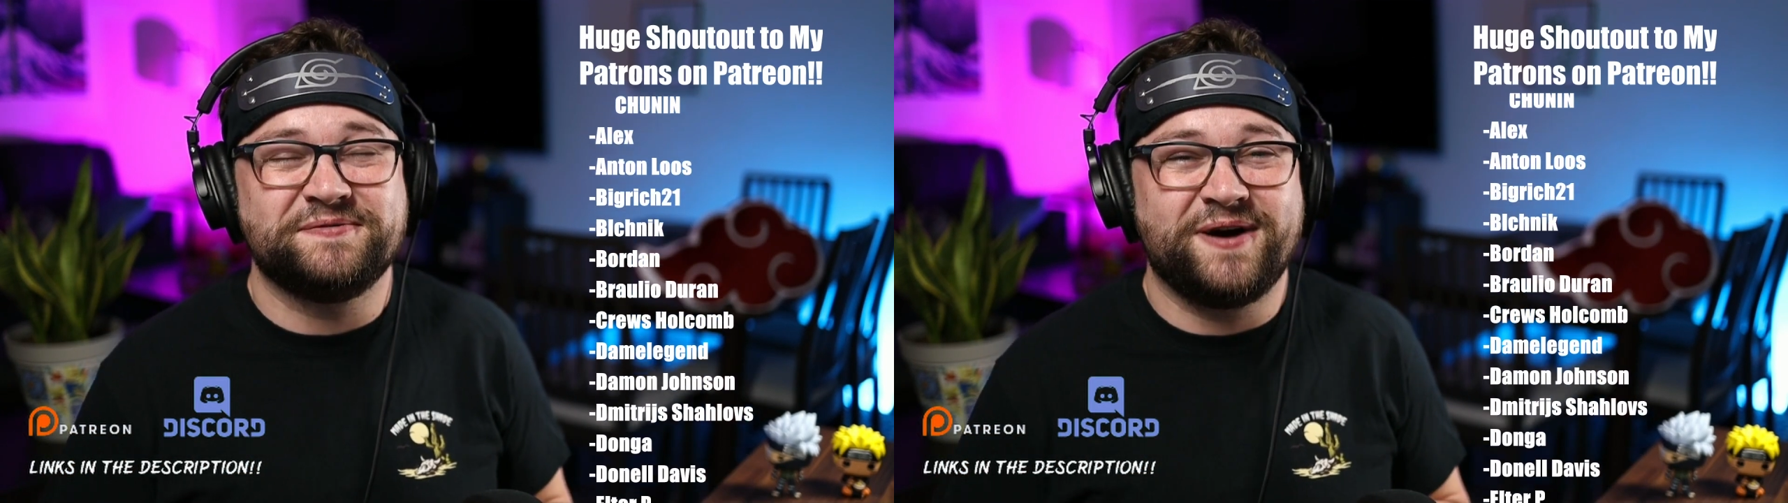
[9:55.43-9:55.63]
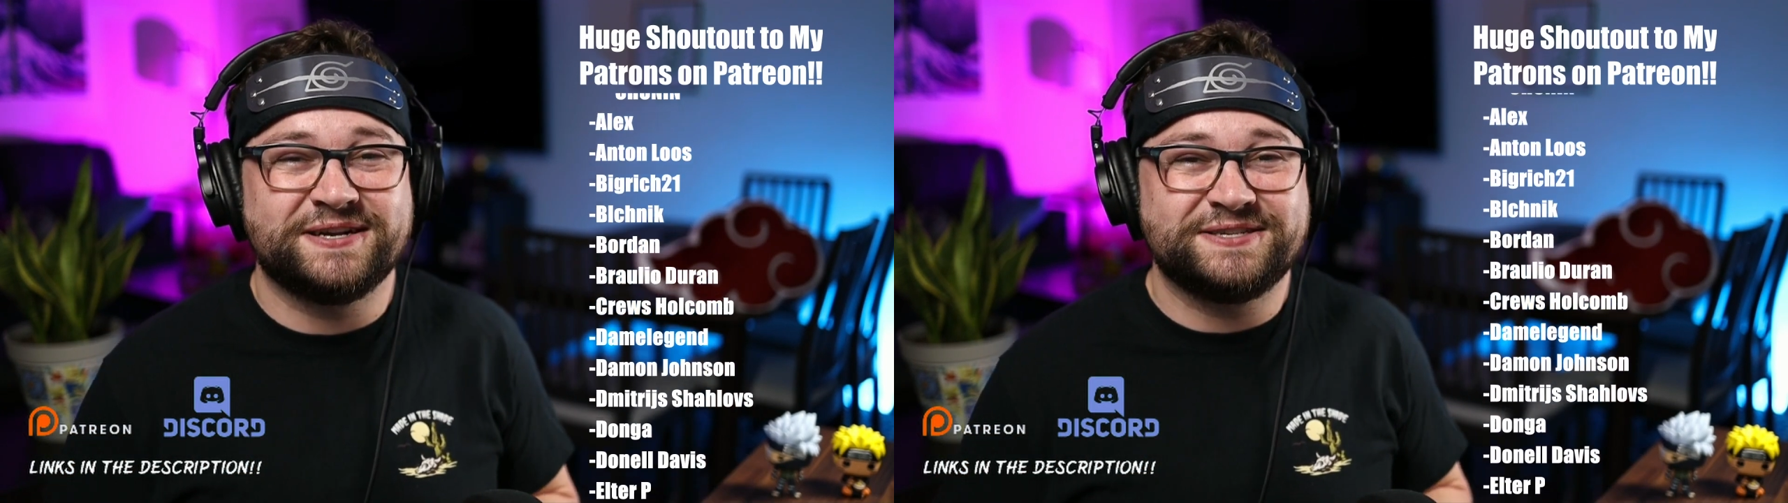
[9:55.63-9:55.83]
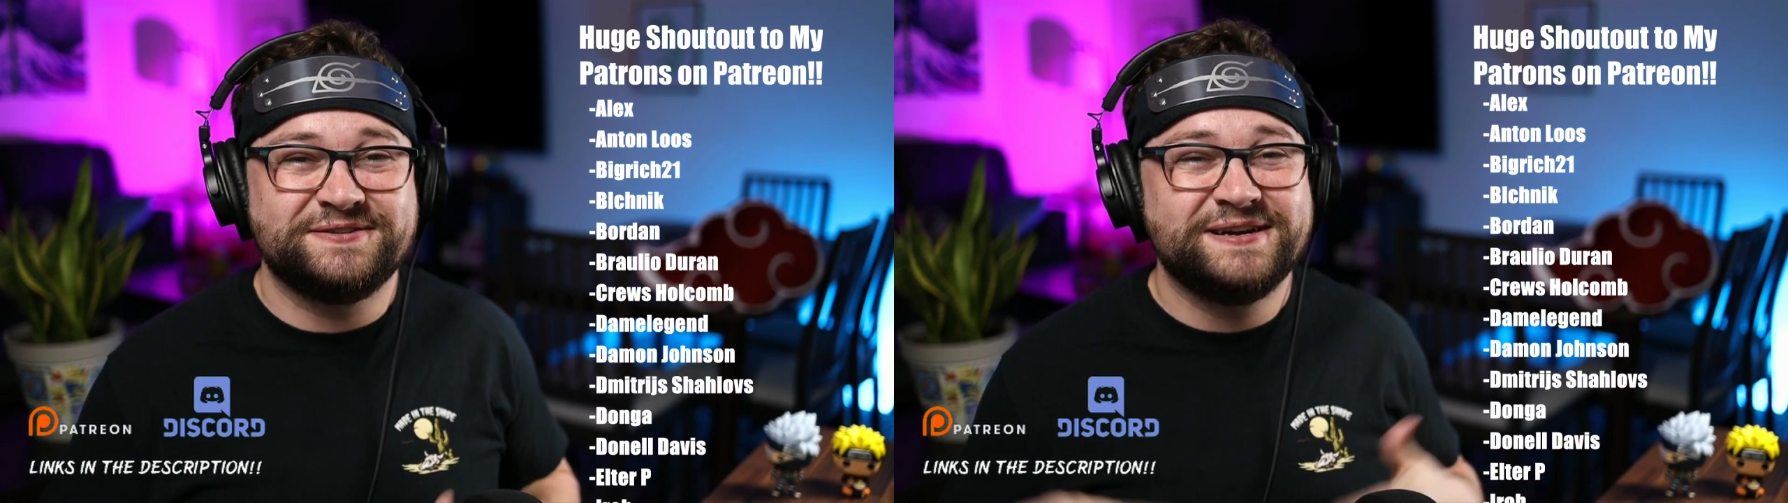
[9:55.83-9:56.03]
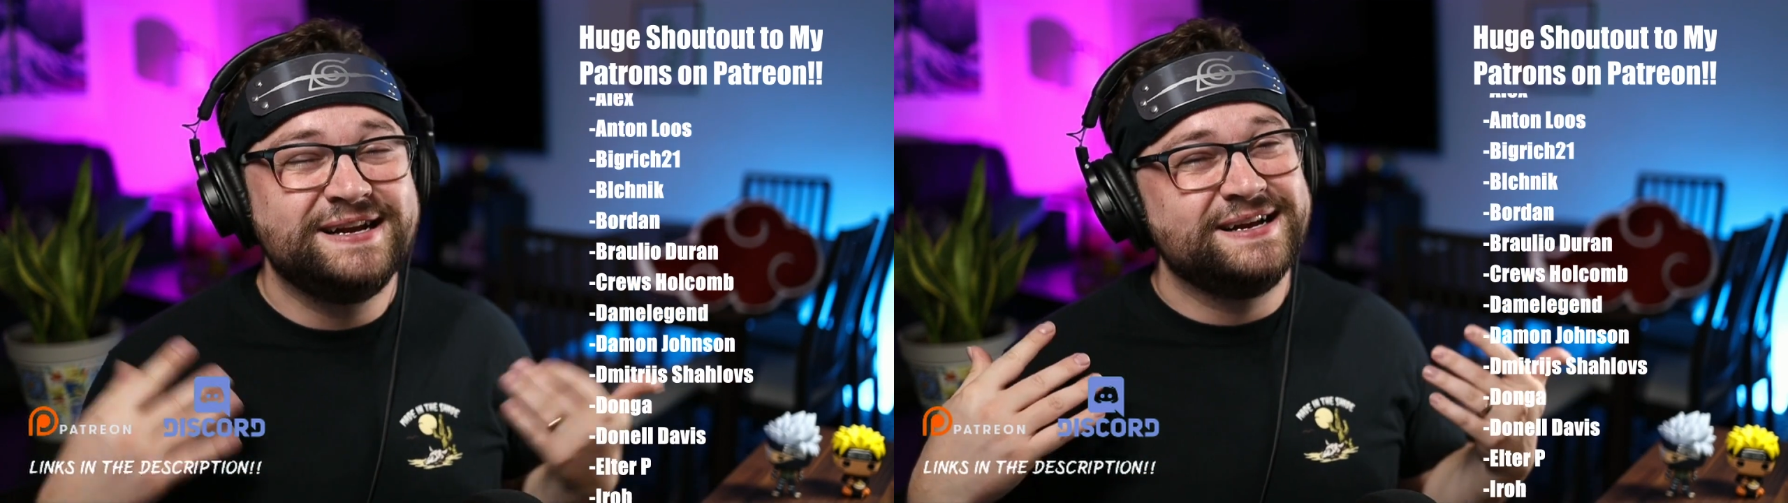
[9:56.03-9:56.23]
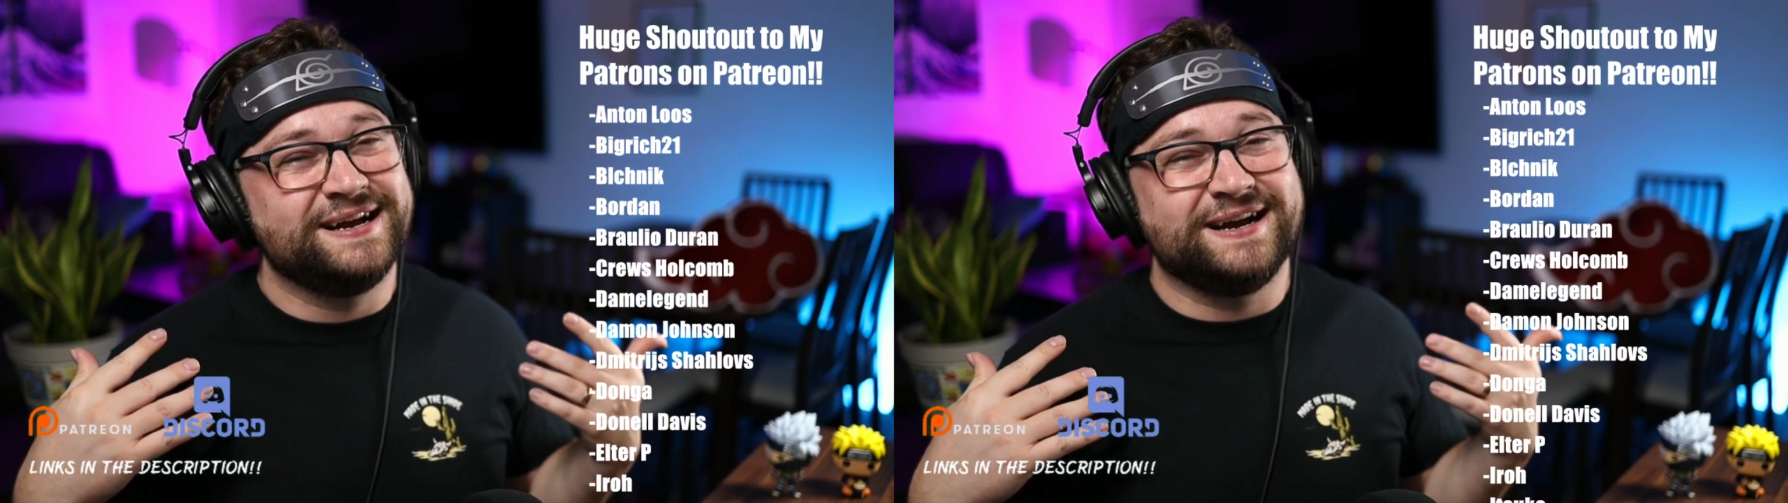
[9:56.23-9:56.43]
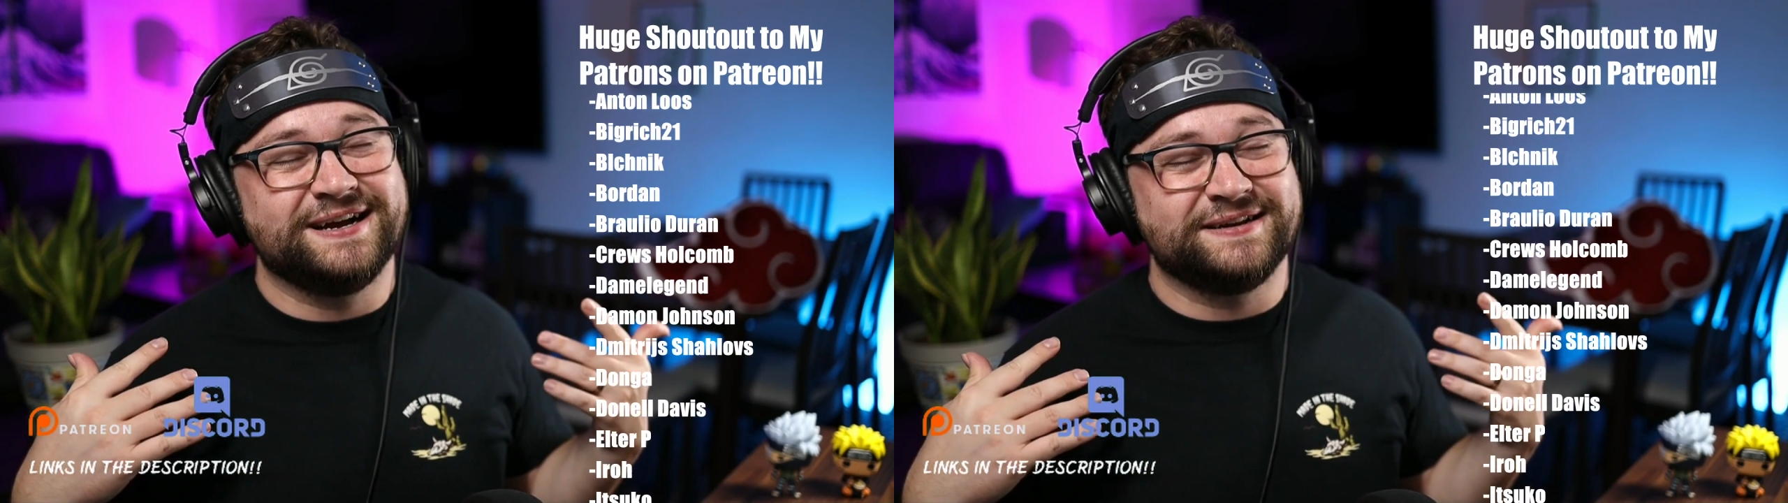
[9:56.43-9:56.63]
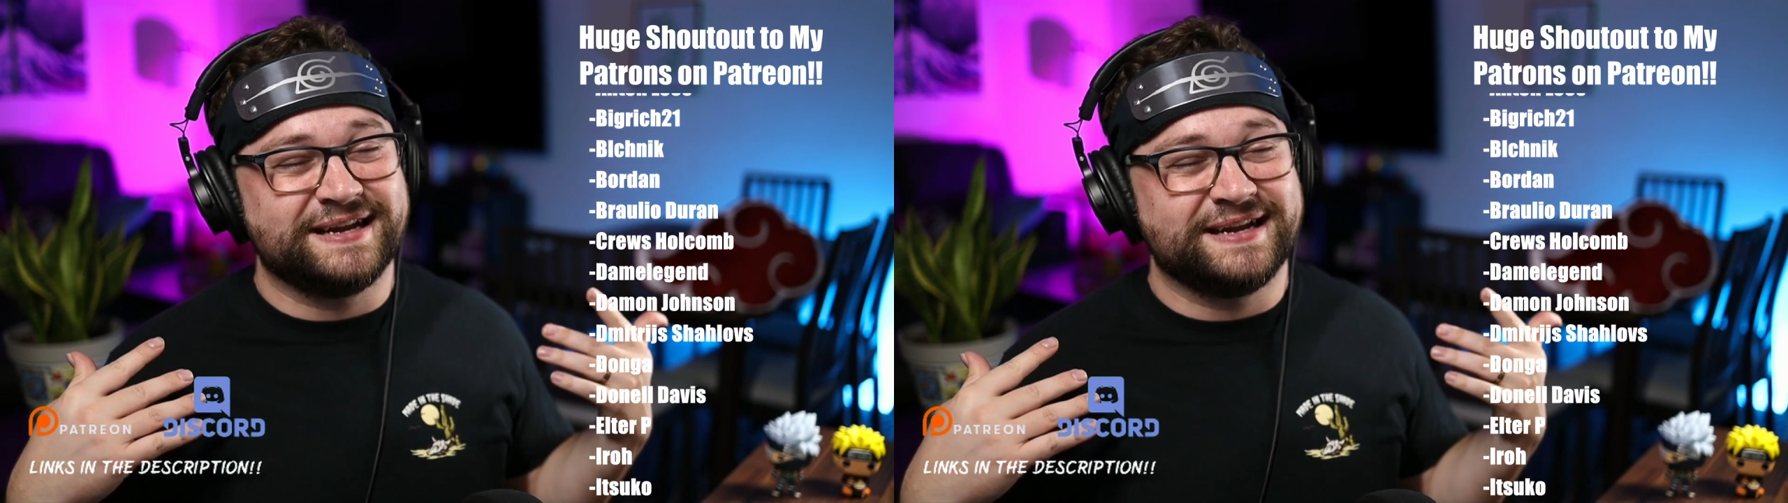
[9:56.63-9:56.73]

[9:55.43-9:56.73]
Watsu.